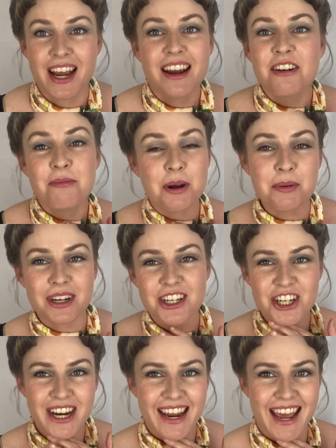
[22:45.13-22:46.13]
Remember to
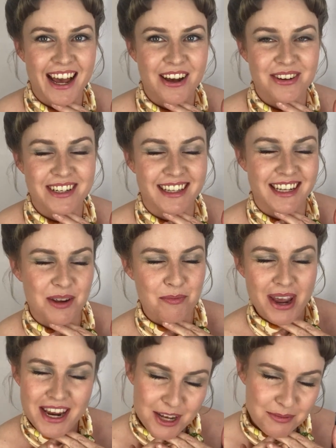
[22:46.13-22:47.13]
check out the
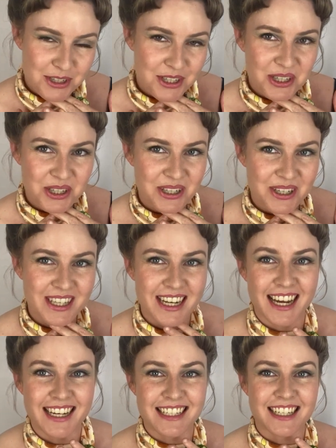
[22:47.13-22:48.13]
makeup tutorial that
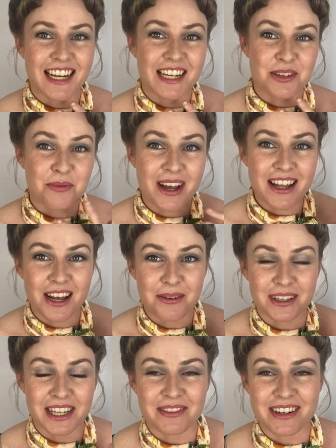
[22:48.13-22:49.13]
I did as well. I will
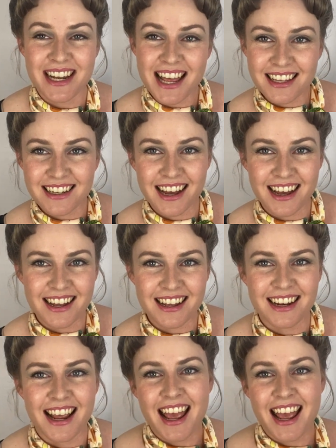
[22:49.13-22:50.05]
leave another card.